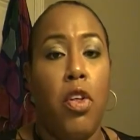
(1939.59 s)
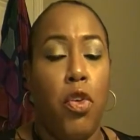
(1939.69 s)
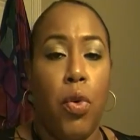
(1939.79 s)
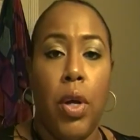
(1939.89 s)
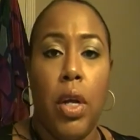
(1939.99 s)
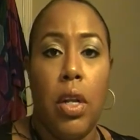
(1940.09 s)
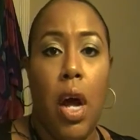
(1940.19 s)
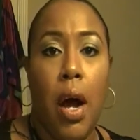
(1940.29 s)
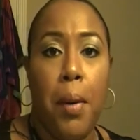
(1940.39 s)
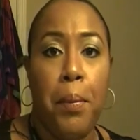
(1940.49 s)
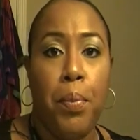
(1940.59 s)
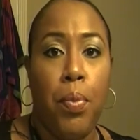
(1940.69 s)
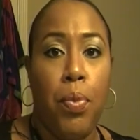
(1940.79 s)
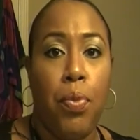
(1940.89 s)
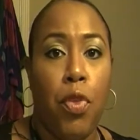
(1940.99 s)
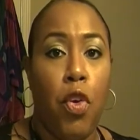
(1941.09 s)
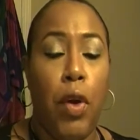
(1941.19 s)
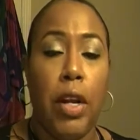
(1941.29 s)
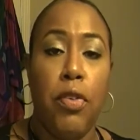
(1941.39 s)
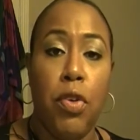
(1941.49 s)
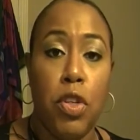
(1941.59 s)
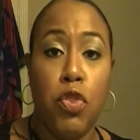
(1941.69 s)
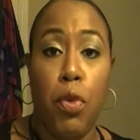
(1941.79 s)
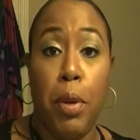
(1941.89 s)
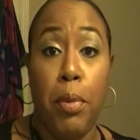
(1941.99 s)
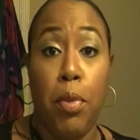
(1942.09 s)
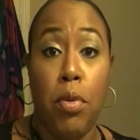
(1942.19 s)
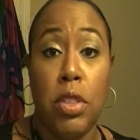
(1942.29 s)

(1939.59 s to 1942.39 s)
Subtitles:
you can create different looks for people.